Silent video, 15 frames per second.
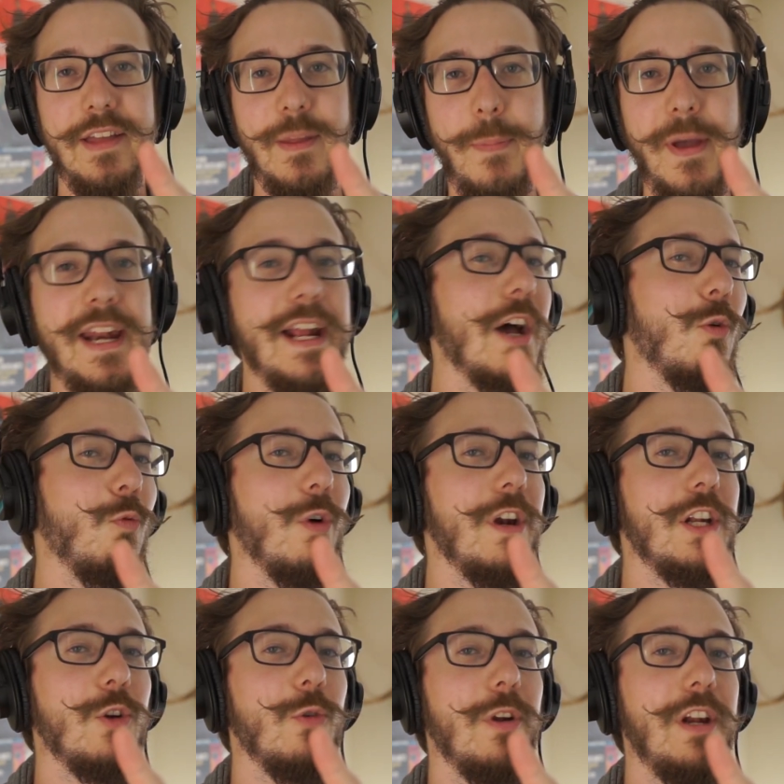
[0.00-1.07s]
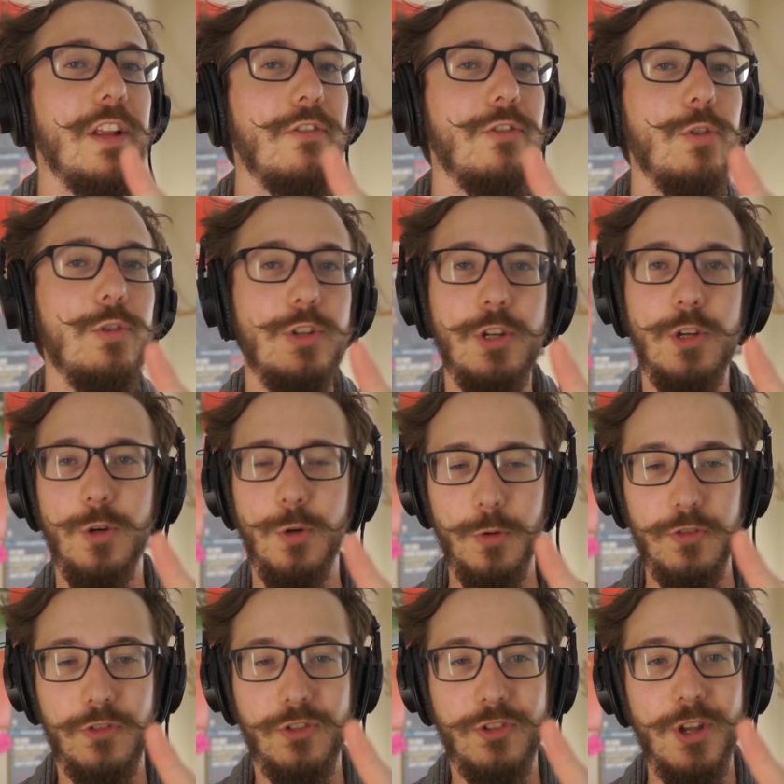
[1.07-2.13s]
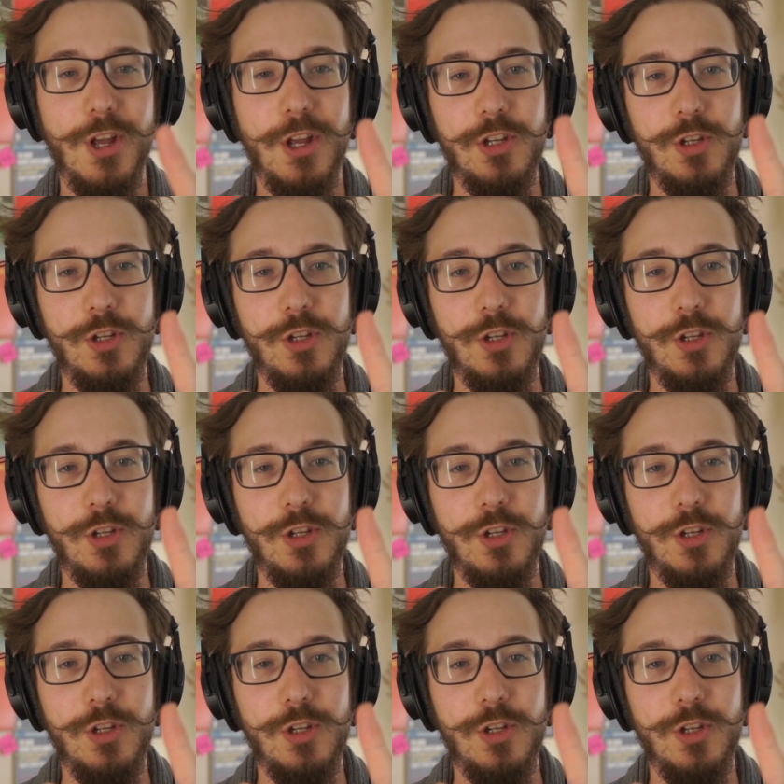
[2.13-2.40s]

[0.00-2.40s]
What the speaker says: depending on what ingredients you use,